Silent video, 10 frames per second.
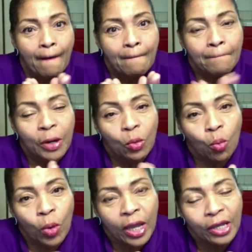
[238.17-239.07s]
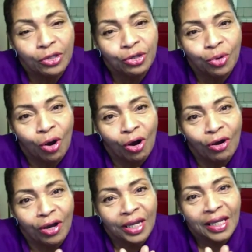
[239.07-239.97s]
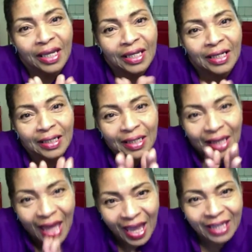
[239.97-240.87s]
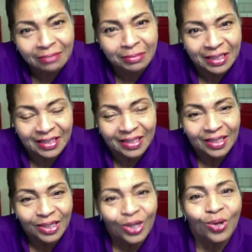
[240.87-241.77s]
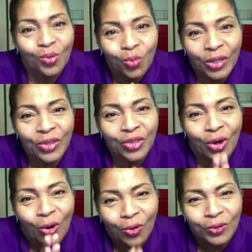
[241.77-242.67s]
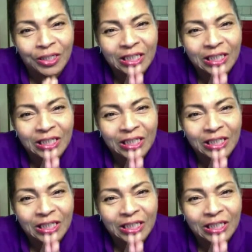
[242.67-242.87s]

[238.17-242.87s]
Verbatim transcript: But when you are in alignment with the Holy